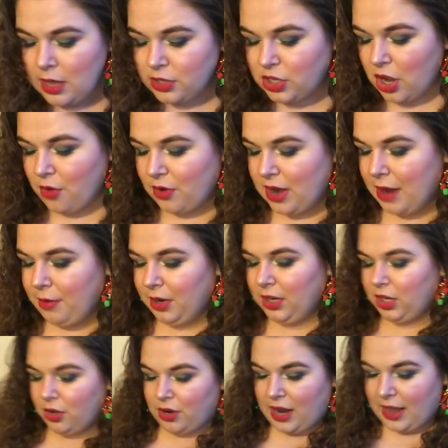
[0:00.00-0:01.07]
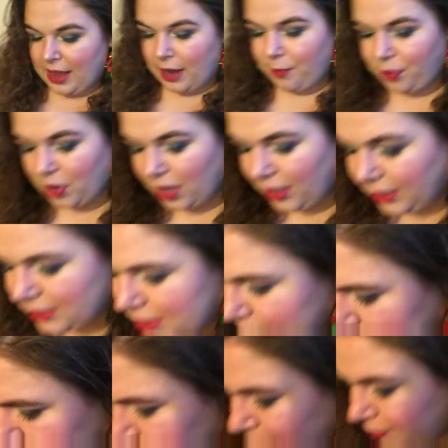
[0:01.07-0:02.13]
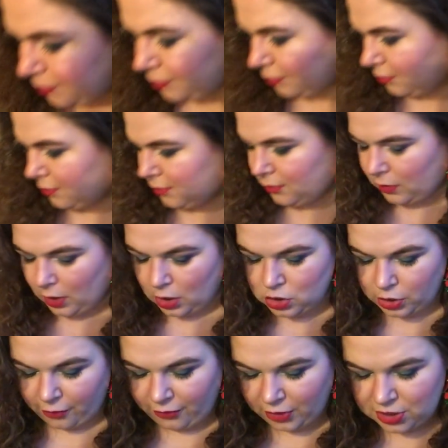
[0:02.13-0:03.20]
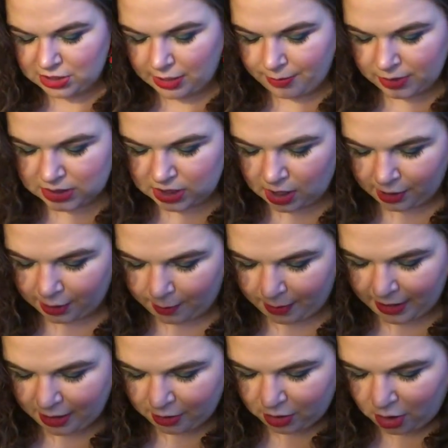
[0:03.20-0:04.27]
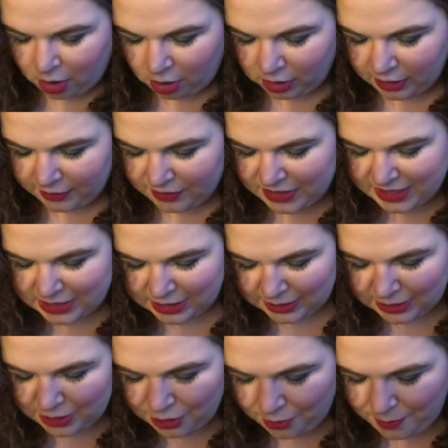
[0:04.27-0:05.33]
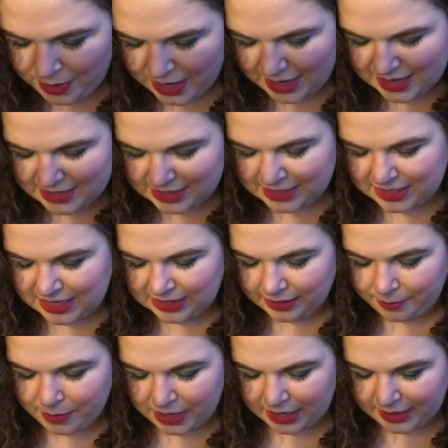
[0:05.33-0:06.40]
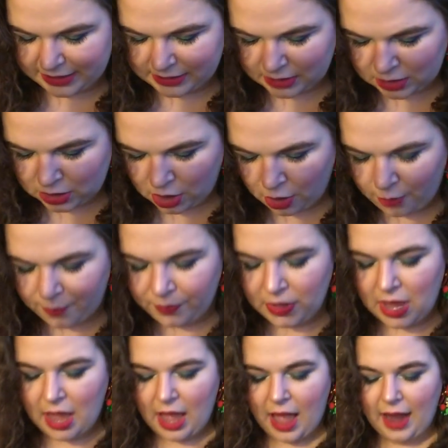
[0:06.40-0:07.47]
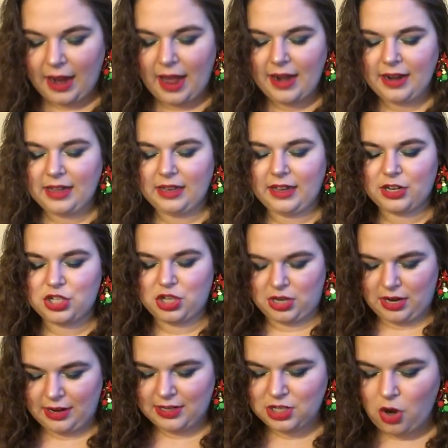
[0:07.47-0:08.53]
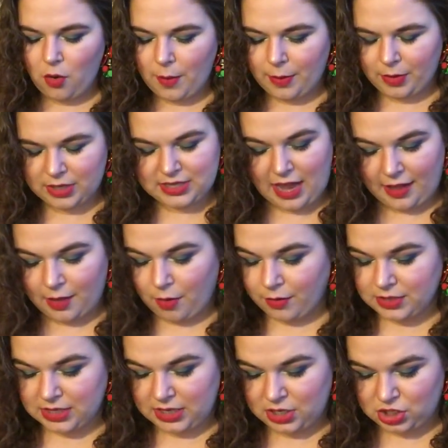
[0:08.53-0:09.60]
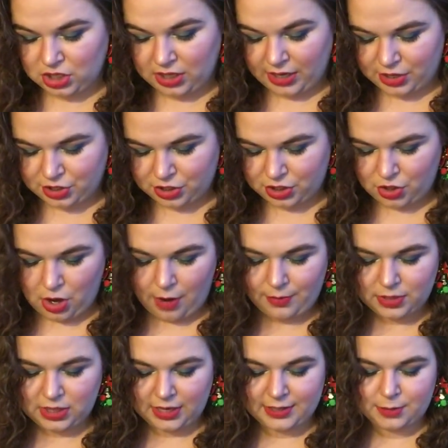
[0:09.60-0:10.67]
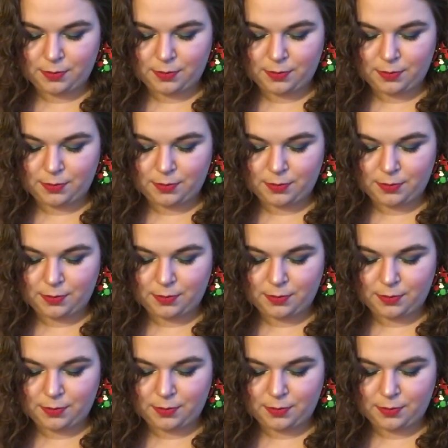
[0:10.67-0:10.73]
So now we're gonna go to eye products. So first I'm gonna talk about all of these little bitty Stila minis. So I got a collection, and I don't remember exactly what was in each collection, so I'm just gonna